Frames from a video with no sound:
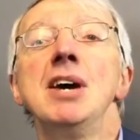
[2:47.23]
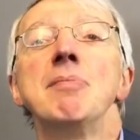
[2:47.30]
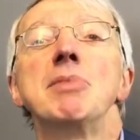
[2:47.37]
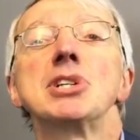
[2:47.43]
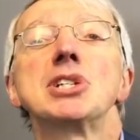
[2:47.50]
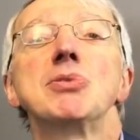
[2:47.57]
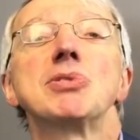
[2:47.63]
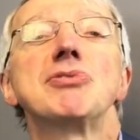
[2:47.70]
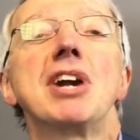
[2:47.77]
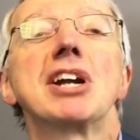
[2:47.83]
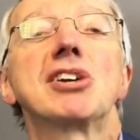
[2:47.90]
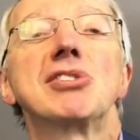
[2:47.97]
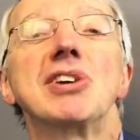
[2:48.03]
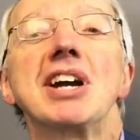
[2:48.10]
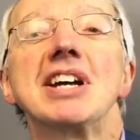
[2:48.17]
But she was very
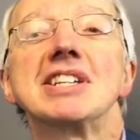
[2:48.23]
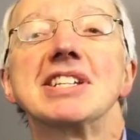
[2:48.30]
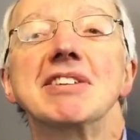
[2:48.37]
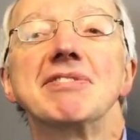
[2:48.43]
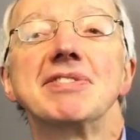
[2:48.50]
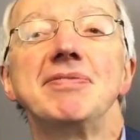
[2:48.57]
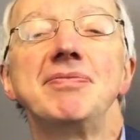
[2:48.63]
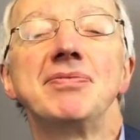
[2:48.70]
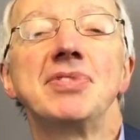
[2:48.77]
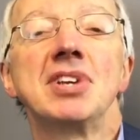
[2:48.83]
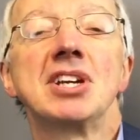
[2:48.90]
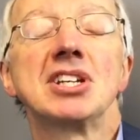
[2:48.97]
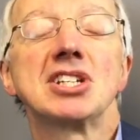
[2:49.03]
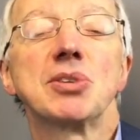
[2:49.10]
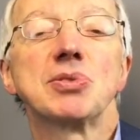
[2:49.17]
creative.
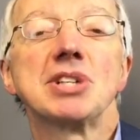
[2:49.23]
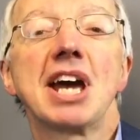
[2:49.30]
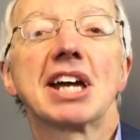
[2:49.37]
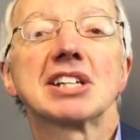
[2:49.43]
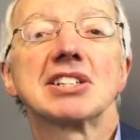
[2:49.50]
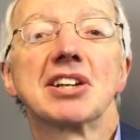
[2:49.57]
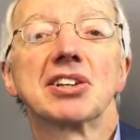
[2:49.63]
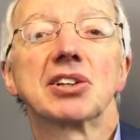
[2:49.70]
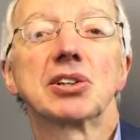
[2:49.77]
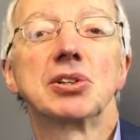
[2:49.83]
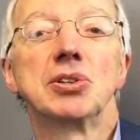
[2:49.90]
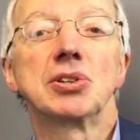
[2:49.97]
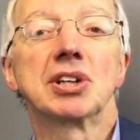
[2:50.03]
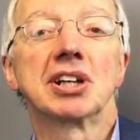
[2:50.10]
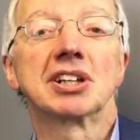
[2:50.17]
She was an excellent
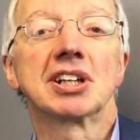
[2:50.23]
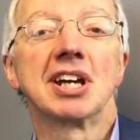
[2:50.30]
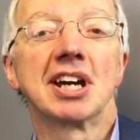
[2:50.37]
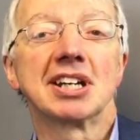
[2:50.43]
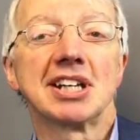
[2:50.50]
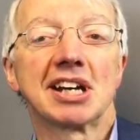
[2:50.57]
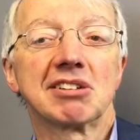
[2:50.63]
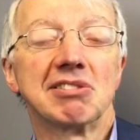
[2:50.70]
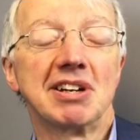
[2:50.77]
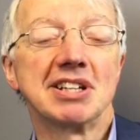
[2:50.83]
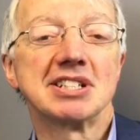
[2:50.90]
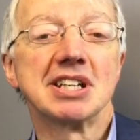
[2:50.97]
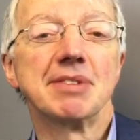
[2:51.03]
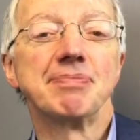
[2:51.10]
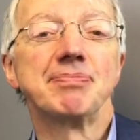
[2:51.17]
cook and cake
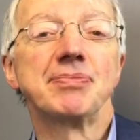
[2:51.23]
decorator.